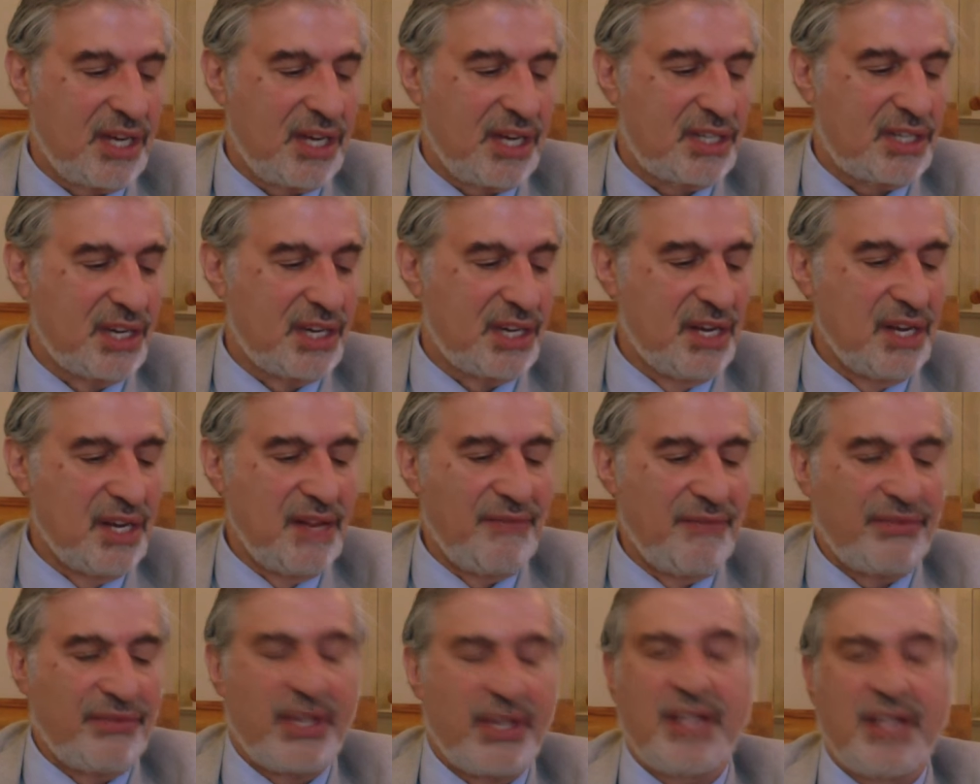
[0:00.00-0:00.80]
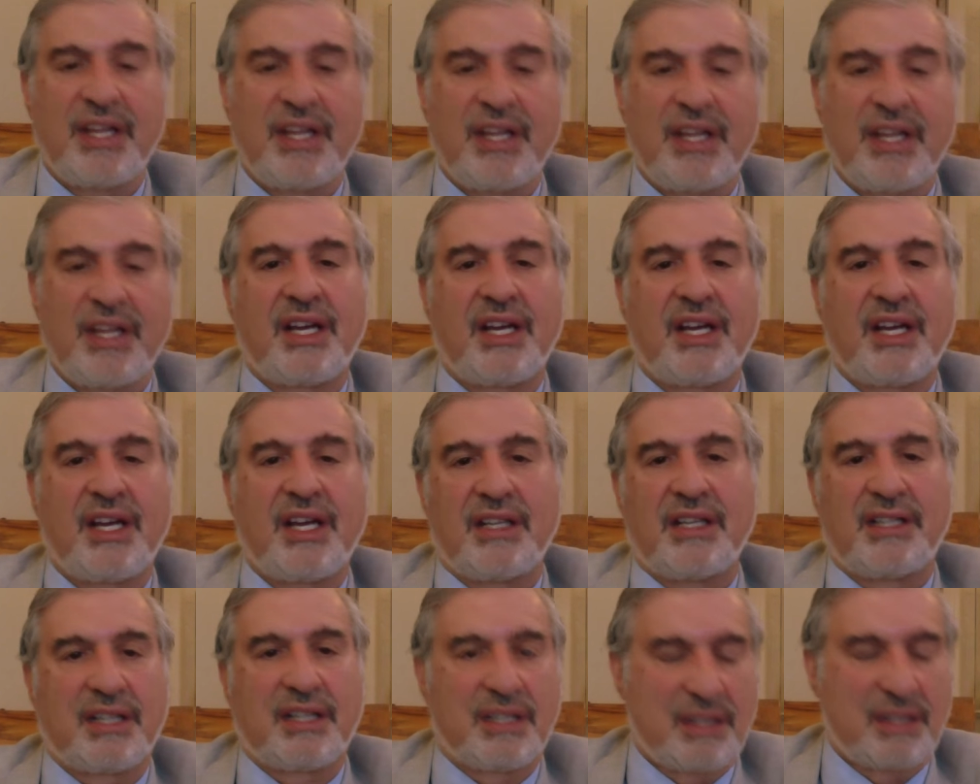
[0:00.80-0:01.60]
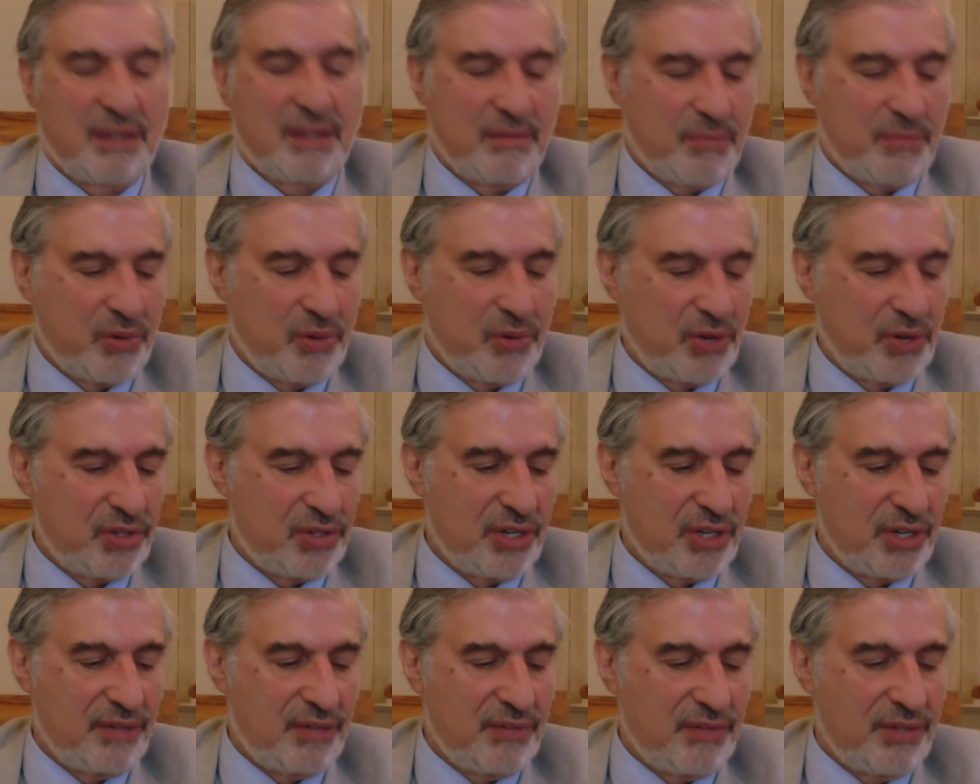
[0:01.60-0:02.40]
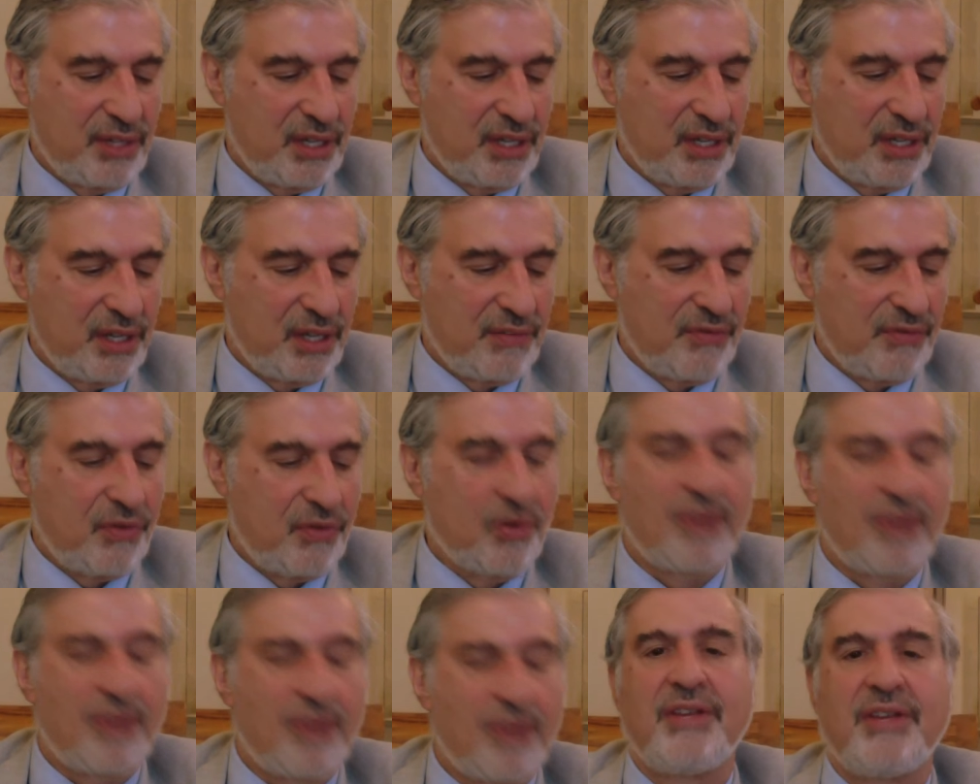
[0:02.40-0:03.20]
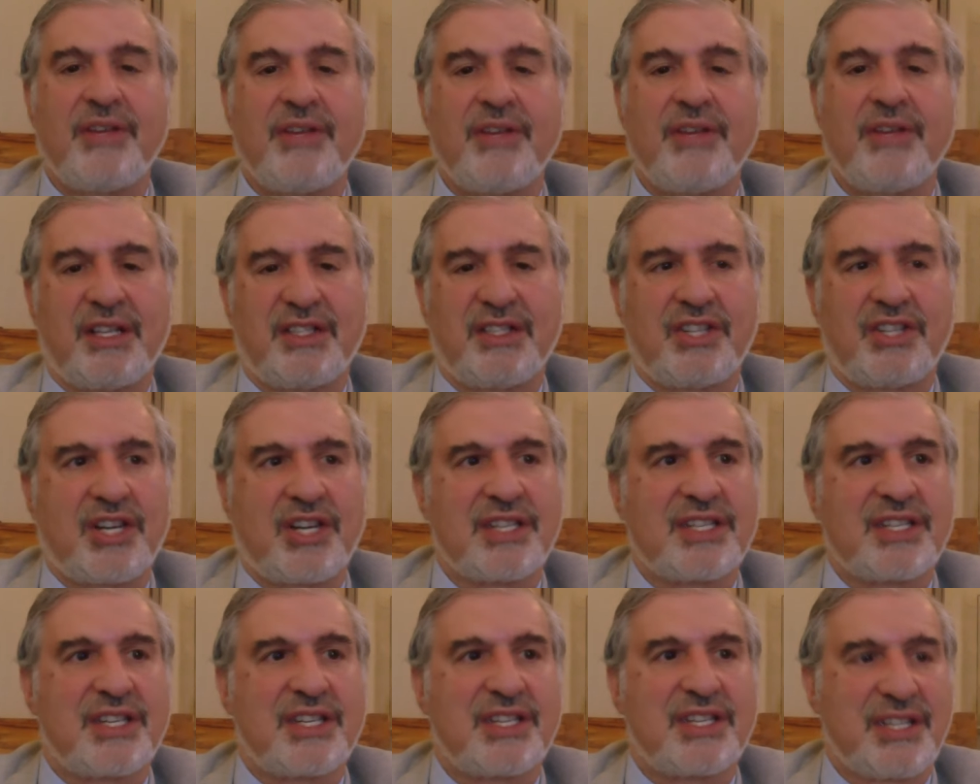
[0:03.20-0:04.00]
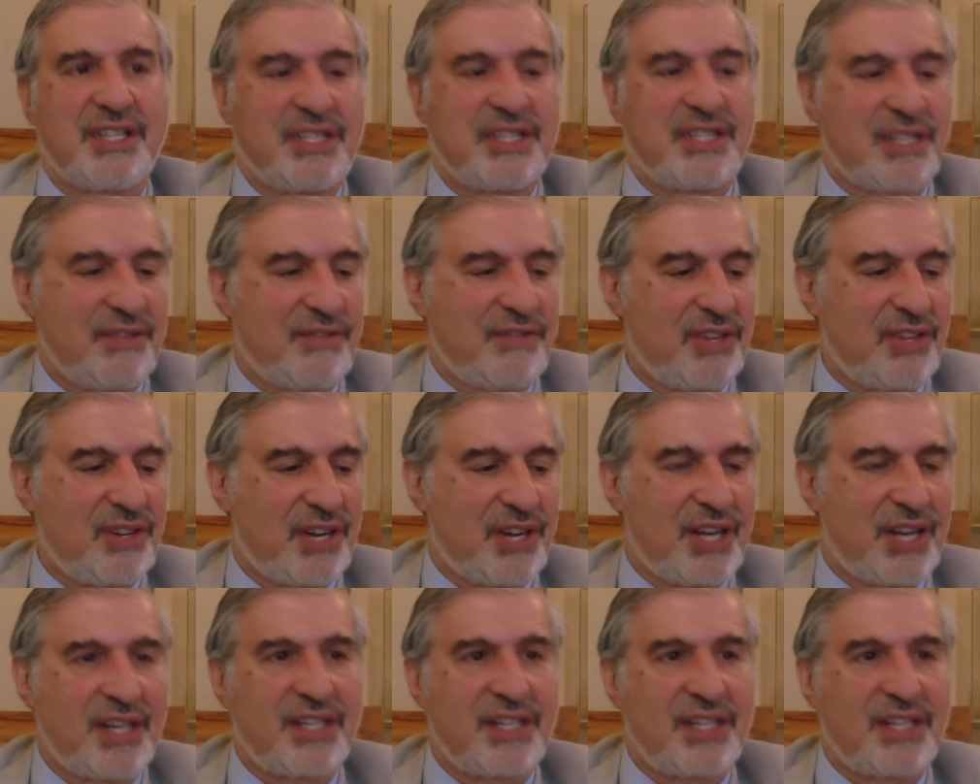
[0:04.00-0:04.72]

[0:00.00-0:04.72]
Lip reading: States. And then I had a portrait of the 4 female justices of the